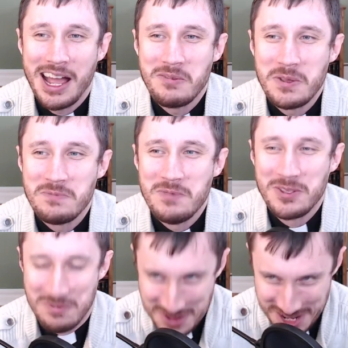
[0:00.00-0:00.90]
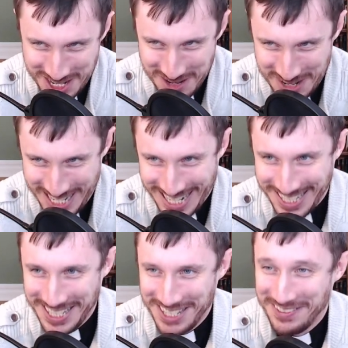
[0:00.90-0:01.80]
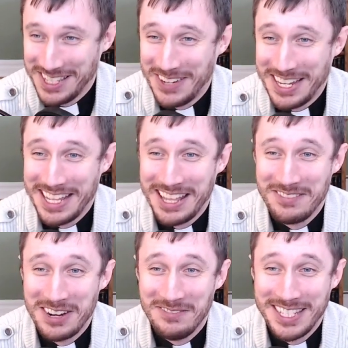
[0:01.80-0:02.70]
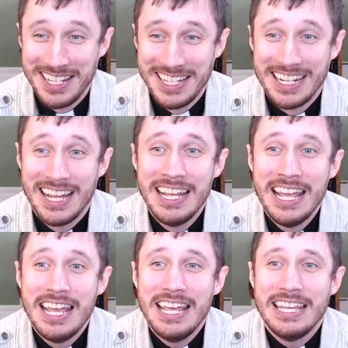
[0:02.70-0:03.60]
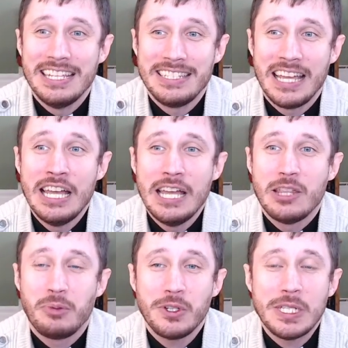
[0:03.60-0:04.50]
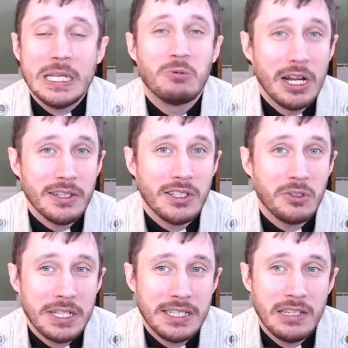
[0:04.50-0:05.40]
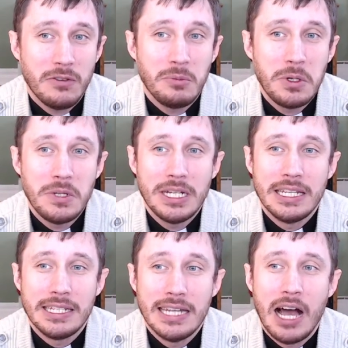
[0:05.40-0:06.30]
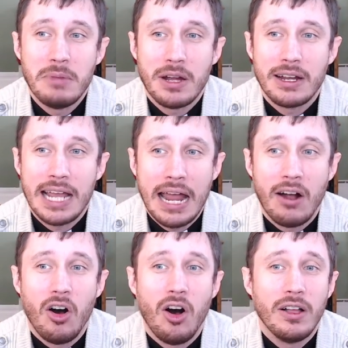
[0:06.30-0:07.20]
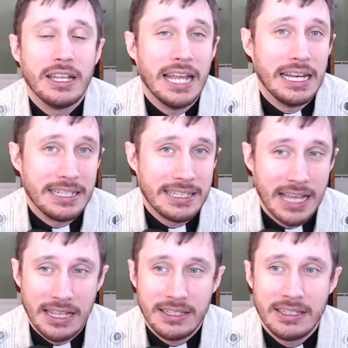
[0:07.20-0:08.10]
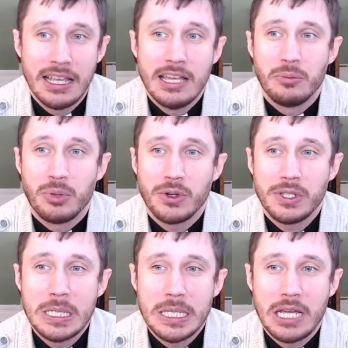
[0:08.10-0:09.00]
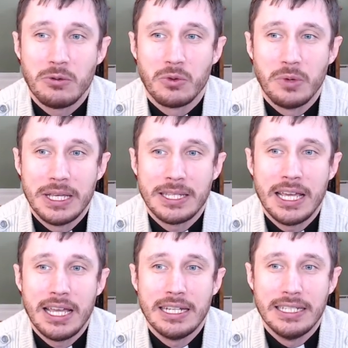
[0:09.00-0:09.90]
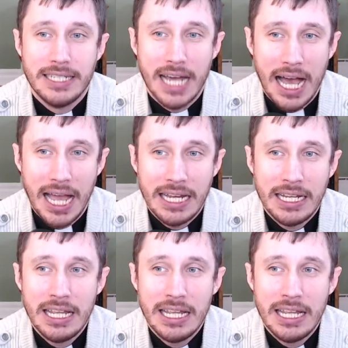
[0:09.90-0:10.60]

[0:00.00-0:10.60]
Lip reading: went through multiple interpretations of this, but I think what I'm settling on is that the person that wants to receive communion is not married at all in any sense. The person that they were with died.